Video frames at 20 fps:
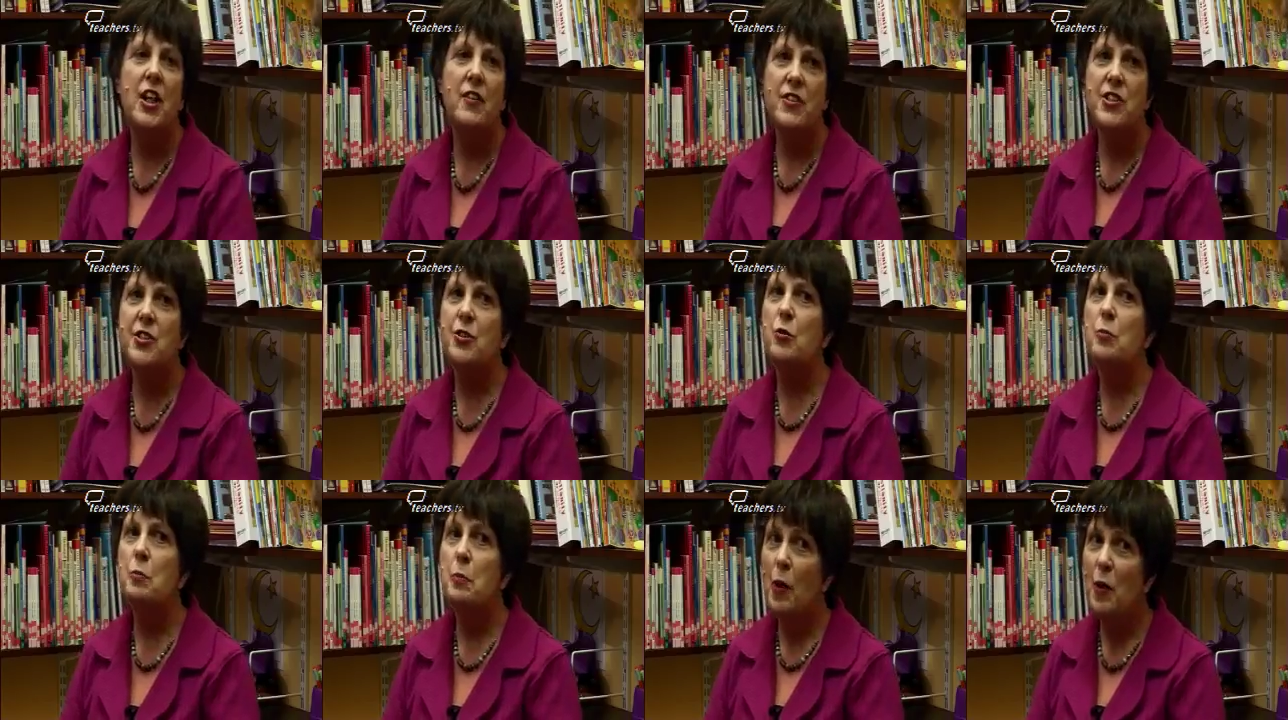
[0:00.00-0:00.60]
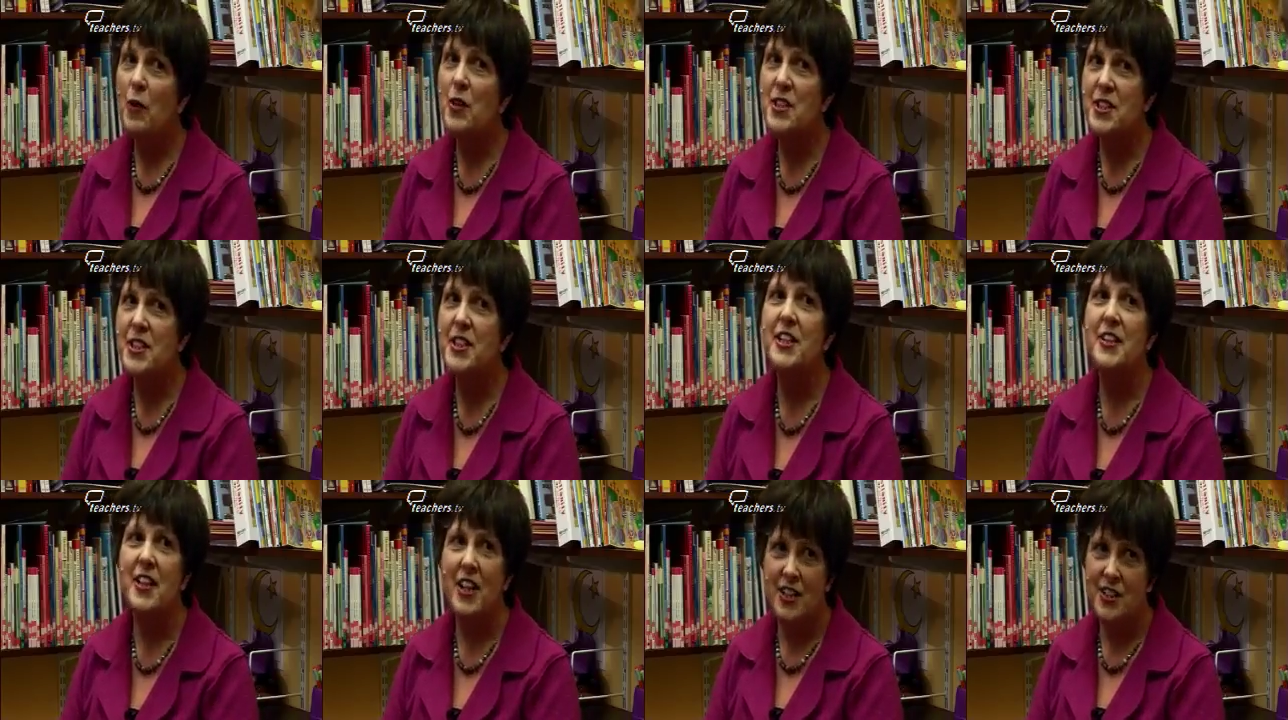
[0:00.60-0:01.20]
you have a school
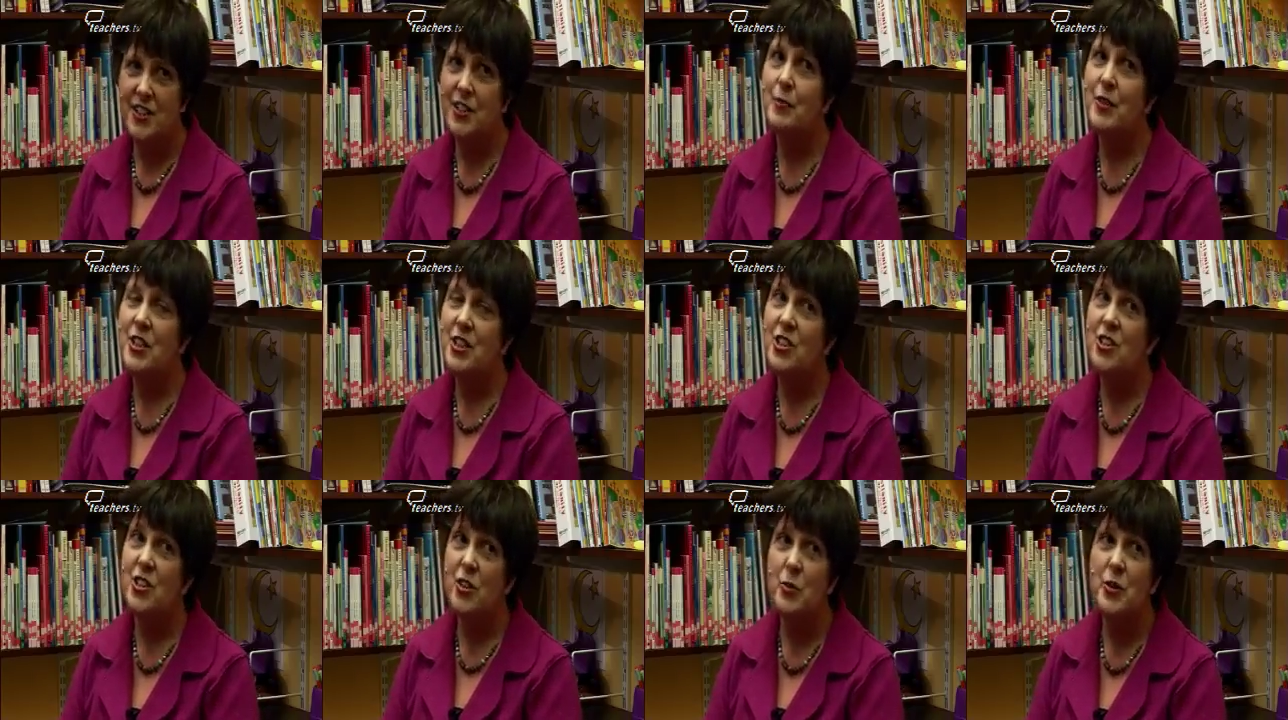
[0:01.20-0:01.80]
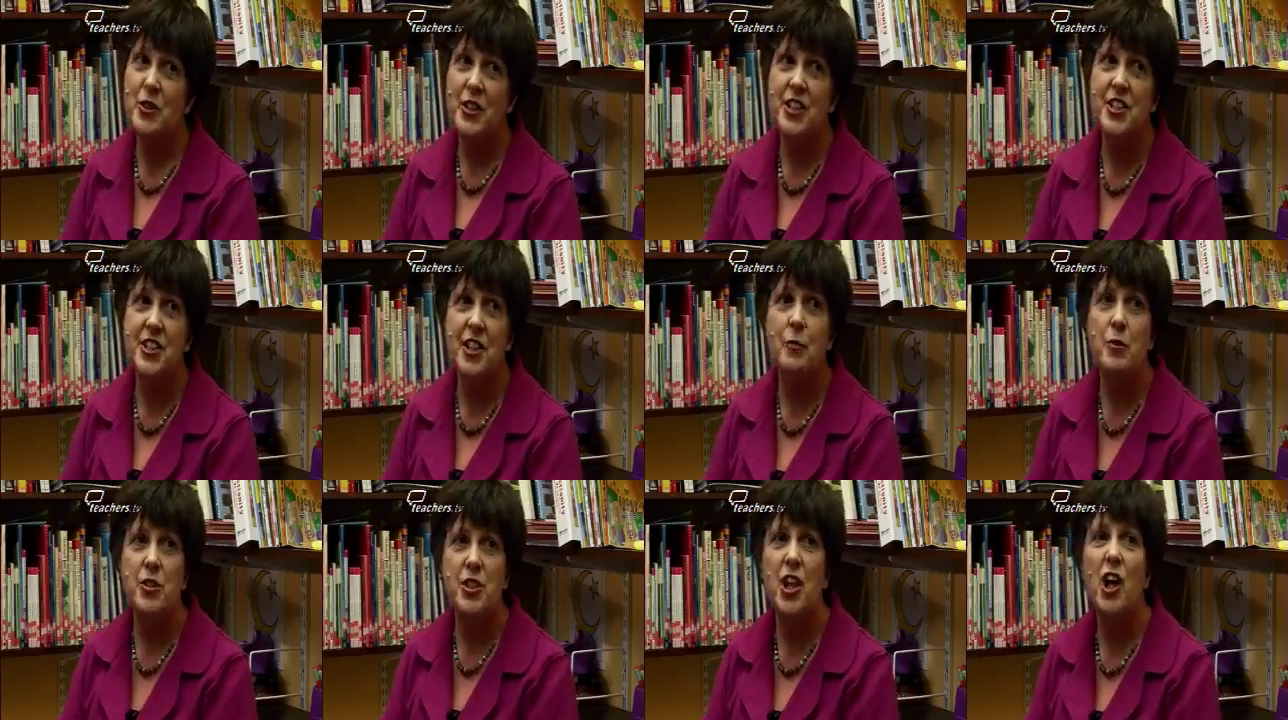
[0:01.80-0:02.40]
policy that has something to do with this,
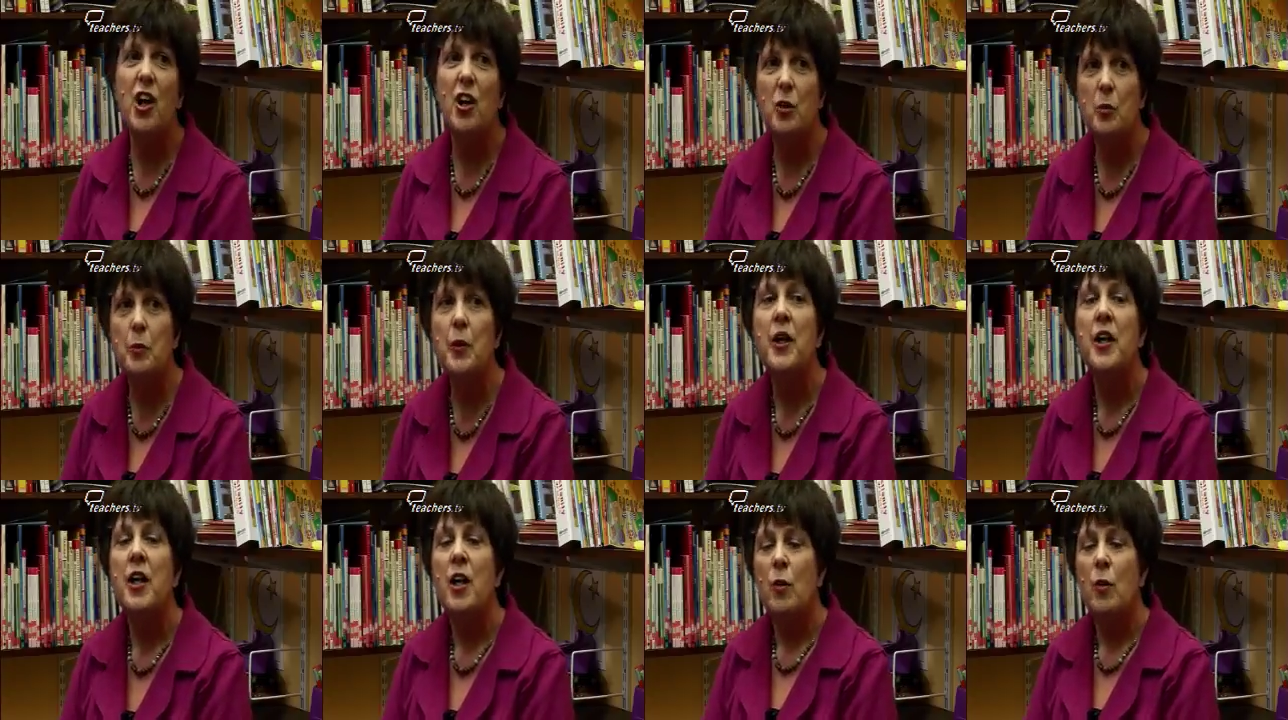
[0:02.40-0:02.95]
I would hope,